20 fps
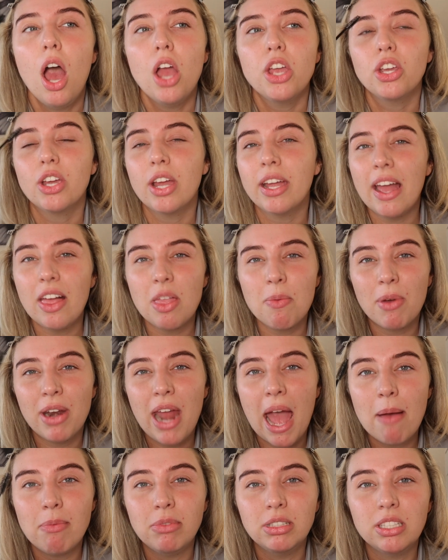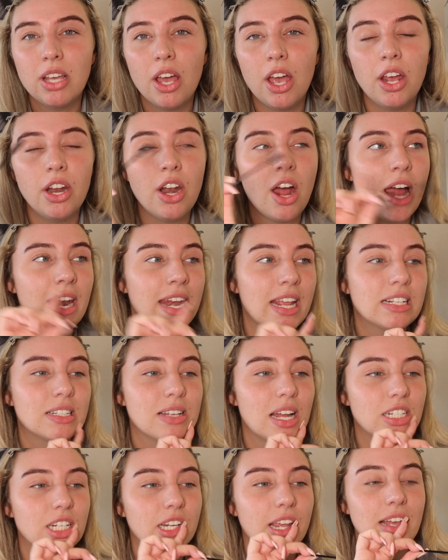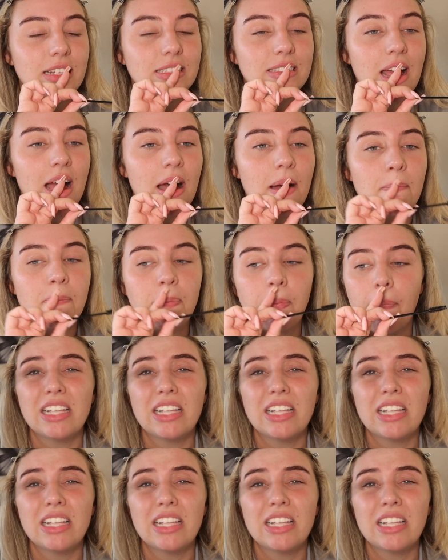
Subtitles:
You can get them on Amazon. I need to actually get some.